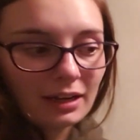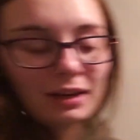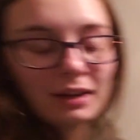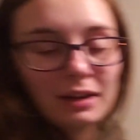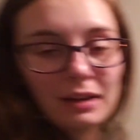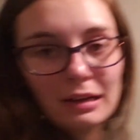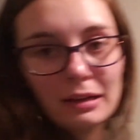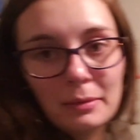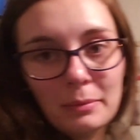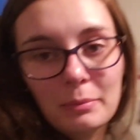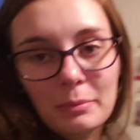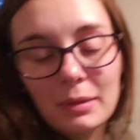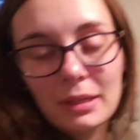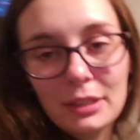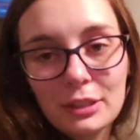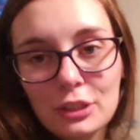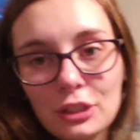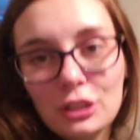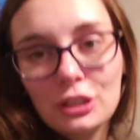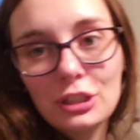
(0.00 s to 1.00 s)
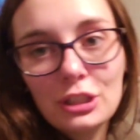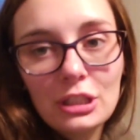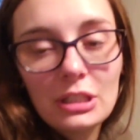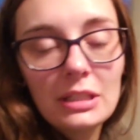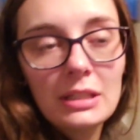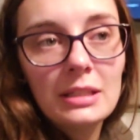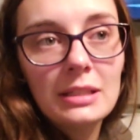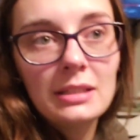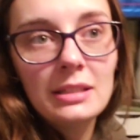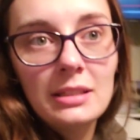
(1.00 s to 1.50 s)
Um,
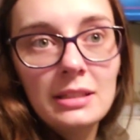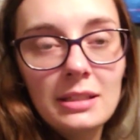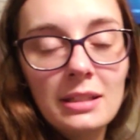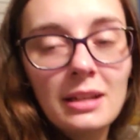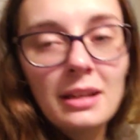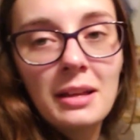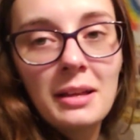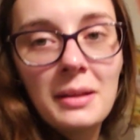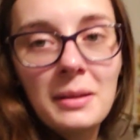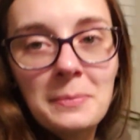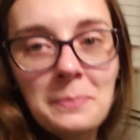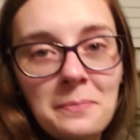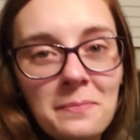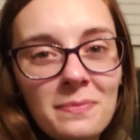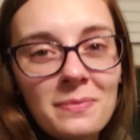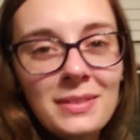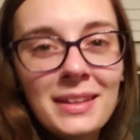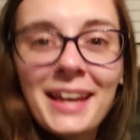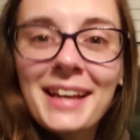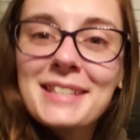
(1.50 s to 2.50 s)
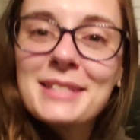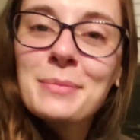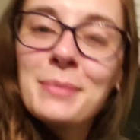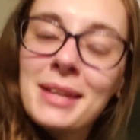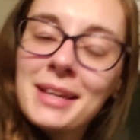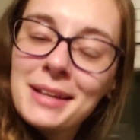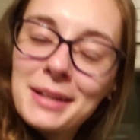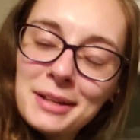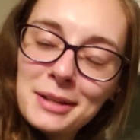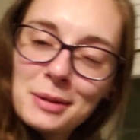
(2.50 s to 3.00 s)
she had some
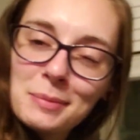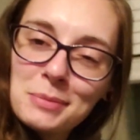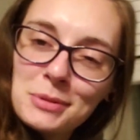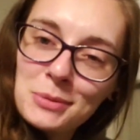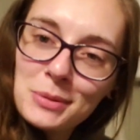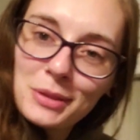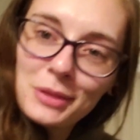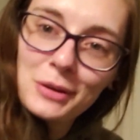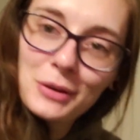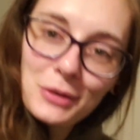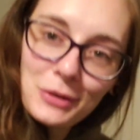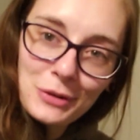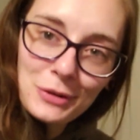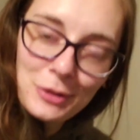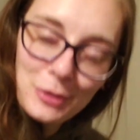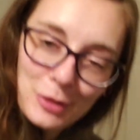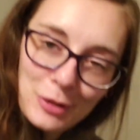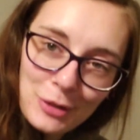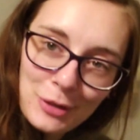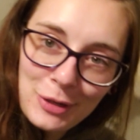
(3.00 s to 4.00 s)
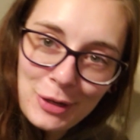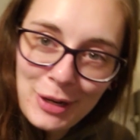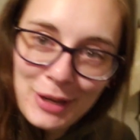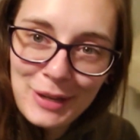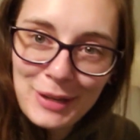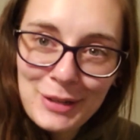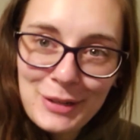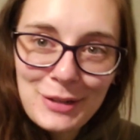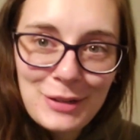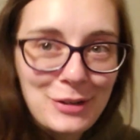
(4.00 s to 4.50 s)
hiccups with her
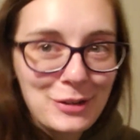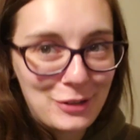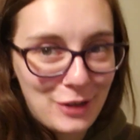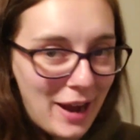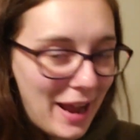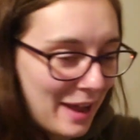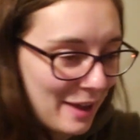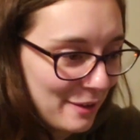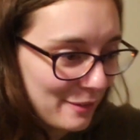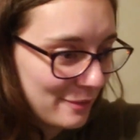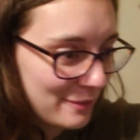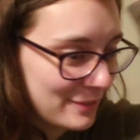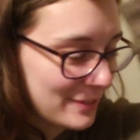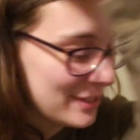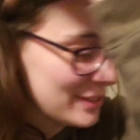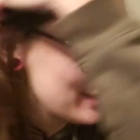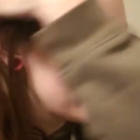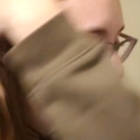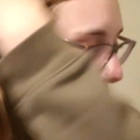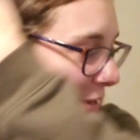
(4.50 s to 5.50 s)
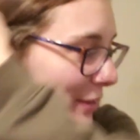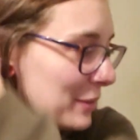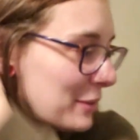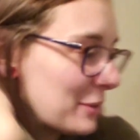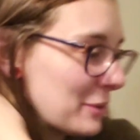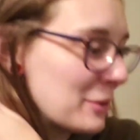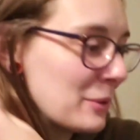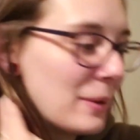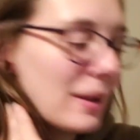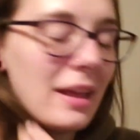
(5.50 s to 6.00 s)
craft,
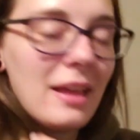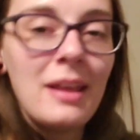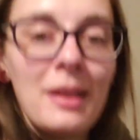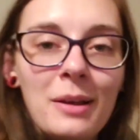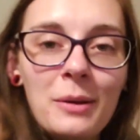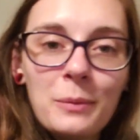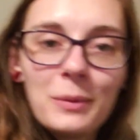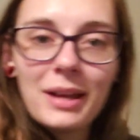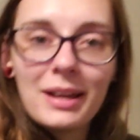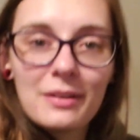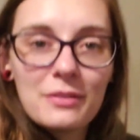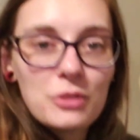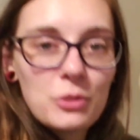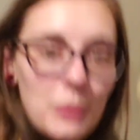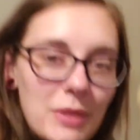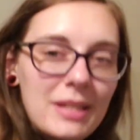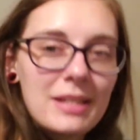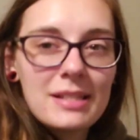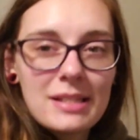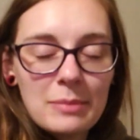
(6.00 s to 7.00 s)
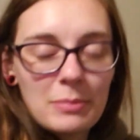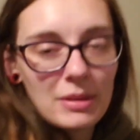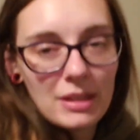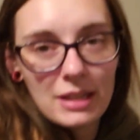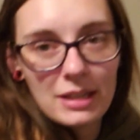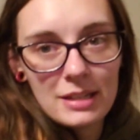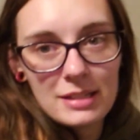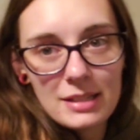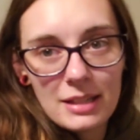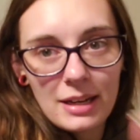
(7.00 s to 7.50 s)
so we kind of tweaked some
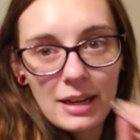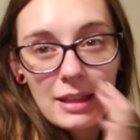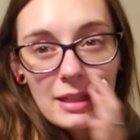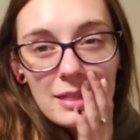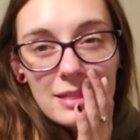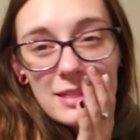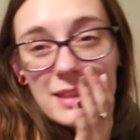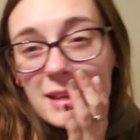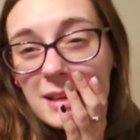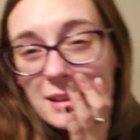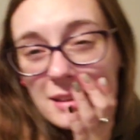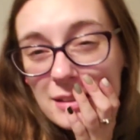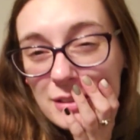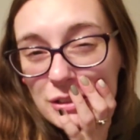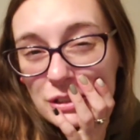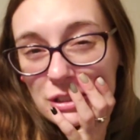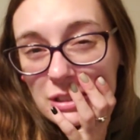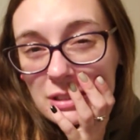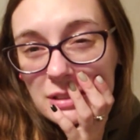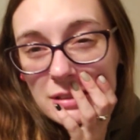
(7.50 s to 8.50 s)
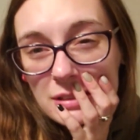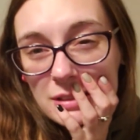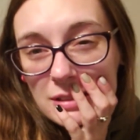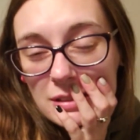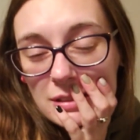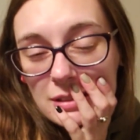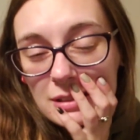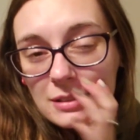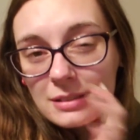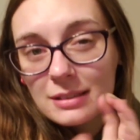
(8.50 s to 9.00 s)
things, and I think that
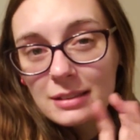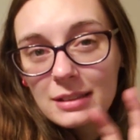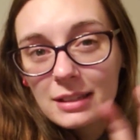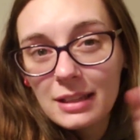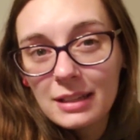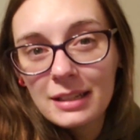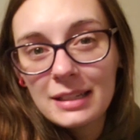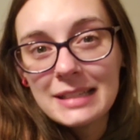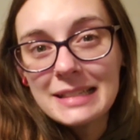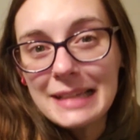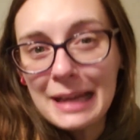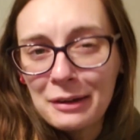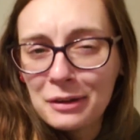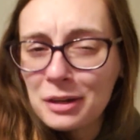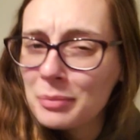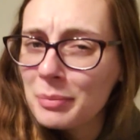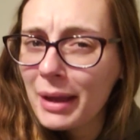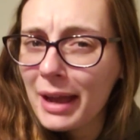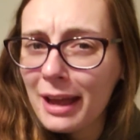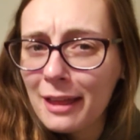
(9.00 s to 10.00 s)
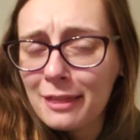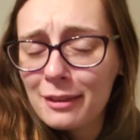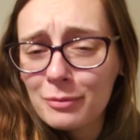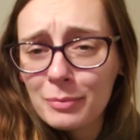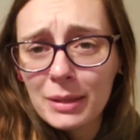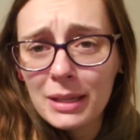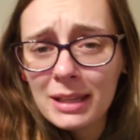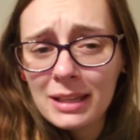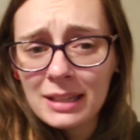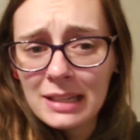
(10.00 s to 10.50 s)
she's getting down a path of
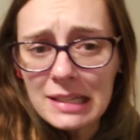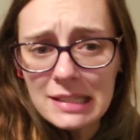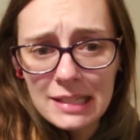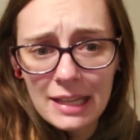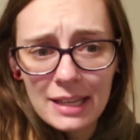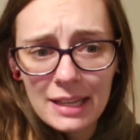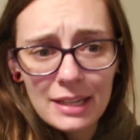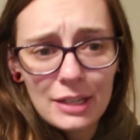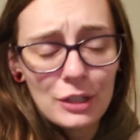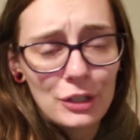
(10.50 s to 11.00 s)
being excited.